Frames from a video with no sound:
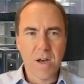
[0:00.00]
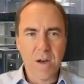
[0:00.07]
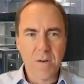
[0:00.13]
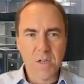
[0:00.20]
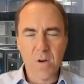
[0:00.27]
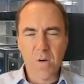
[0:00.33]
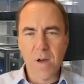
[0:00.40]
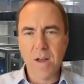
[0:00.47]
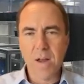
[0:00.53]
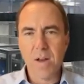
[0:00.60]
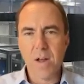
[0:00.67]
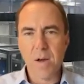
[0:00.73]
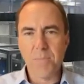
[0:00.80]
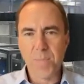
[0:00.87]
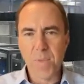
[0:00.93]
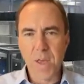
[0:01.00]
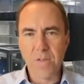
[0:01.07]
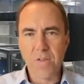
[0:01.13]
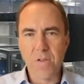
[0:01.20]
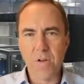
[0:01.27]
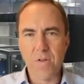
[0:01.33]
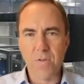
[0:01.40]
So I ended up
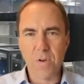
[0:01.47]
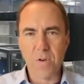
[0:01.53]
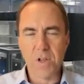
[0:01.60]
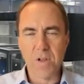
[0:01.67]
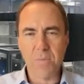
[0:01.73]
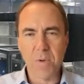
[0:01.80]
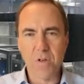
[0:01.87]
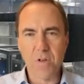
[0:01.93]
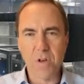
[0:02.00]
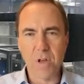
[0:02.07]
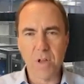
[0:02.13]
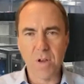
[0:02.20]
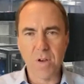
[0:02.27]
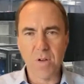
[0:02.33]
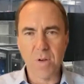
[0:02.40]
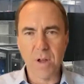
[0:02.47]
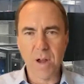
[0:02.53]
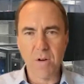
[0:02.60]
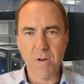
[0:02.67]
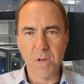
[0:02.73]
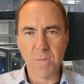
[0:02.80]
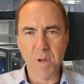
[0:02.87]
at the University of Michigan doing
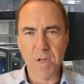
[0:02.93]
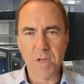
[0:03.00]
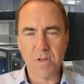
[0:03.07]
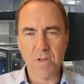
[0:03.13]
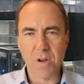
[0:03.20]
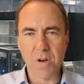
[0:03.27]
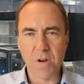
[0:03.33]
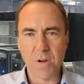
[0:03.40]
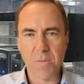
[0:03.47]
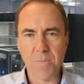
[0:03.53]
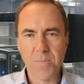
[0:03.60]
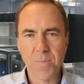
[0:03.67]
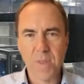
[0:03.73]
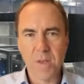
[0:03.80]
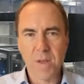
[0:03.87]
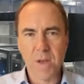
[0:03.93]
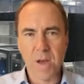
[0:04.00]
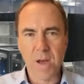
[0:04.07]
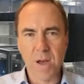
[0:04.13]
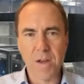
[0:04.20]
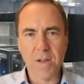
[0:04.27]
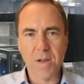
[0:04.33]
aerospace engineering.
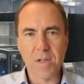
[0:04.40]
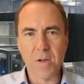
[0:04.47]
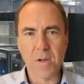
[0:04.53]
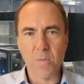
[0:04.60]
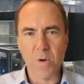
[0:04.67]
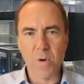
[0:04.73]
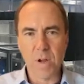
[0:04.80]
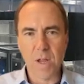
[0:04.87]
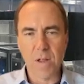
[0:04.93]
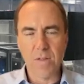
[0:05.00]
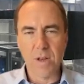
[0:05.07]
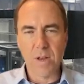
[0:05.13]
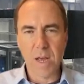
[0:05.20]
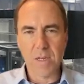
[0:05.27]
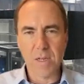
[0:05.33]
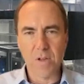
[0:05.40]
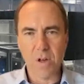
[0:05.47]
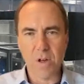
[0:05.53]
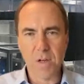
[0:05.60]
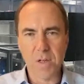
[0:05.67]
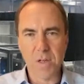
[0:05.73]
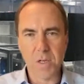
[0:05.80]
I did some work at the NASA
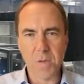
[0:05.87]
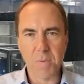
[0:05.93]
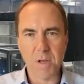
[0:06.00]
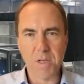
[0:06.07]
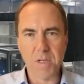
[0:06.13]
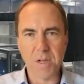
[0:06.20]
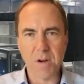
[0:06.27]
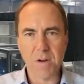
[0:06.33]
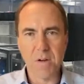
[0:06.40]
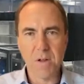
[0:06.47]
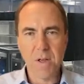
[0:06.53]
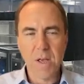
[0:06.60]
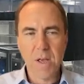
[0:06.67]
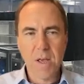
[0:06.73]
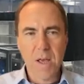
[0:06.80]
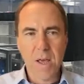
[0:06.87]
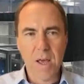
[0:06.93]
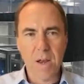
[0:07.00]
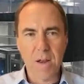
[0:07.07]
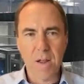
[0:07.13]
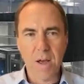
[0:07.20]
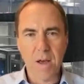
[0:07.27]
Johnson Space Center,
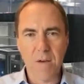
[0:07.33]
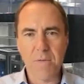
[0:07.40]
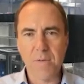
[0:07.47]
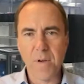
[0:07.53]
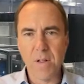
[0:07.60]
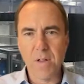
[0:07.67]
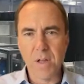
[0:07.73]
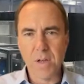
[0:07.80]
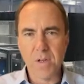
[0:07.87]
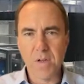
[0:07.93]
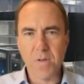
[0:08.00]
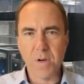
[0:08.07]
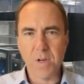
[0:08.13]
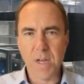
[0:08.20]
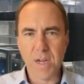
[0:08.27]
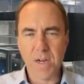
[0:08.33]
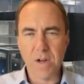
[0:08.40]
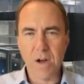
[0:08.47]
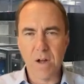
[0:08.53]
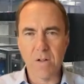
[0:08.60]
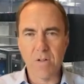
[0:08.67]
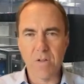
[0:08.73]
and I fell into a
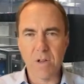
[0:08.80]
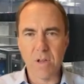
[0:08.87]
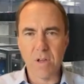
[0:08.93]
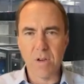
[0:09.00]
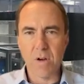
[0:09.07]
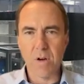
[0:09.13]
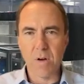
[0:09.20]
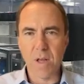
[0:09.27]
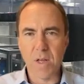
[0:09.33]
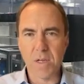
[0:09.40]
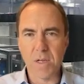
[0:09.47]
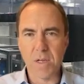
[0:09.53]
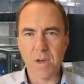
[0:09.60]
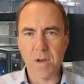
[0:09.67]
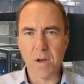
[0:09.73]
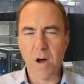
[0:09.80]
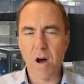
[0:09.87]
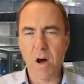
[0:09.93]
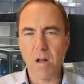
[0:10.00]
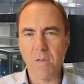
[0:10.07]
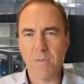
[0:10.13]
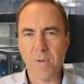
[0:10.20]
technology known as a
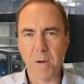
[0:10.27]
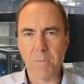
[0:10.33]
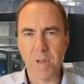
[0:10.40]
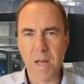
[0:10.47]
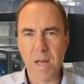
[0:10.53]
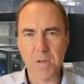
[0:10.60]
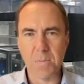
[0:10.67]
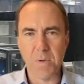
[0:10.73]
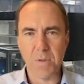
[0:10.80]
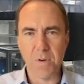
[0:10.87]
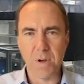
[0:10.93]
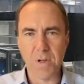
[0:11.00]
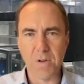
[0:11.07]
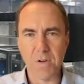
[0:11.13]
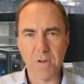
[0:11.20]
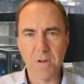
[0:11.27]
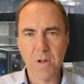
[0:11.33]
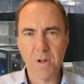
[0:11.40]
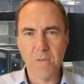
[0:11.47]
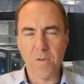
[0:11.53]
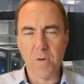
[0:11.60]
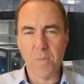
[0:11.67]
Hall effect plasma thruster
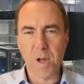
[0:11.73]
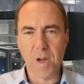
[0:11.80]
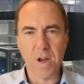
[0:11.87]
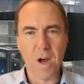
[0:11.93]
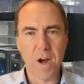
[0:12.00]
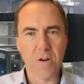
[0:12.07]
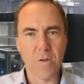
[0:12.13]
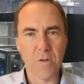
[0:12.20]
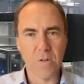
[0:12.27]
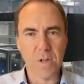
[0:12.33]
for my doctoral